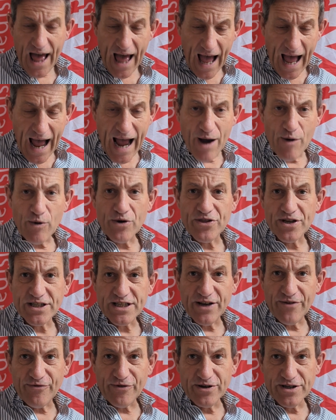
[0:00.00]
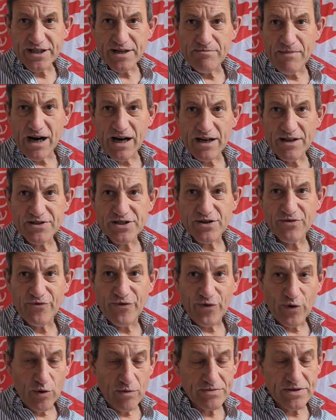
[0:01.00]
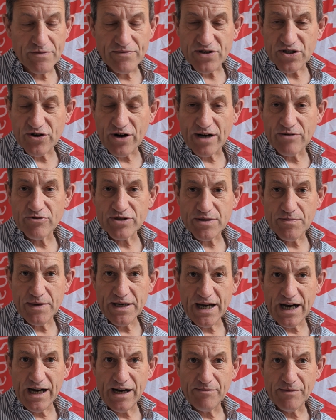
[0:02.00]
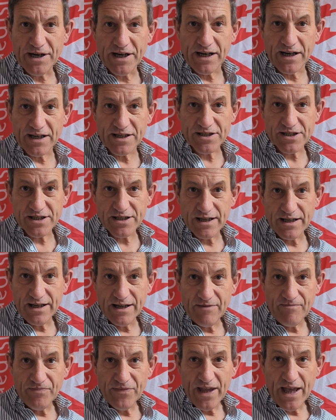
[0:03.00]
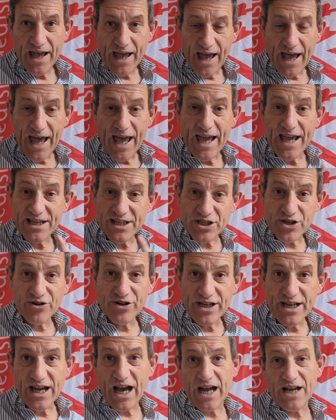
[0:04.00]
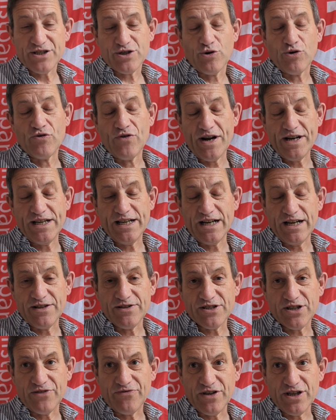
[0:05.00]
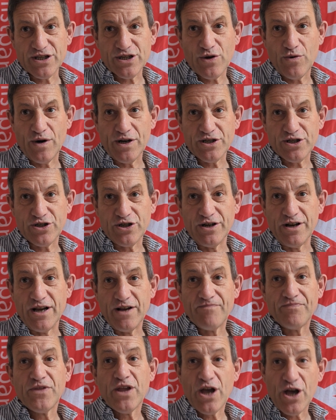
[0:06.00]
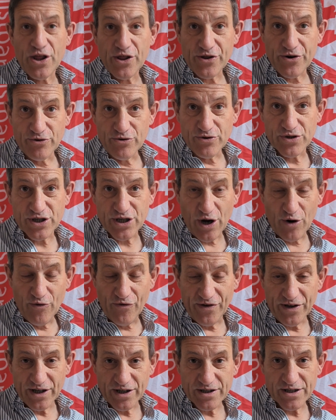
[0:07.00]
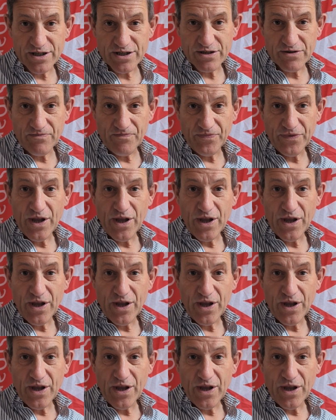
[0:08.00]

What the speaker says: How are the different demands and forms of struggle to be harmonized? History has already answered this question. Through Soviets,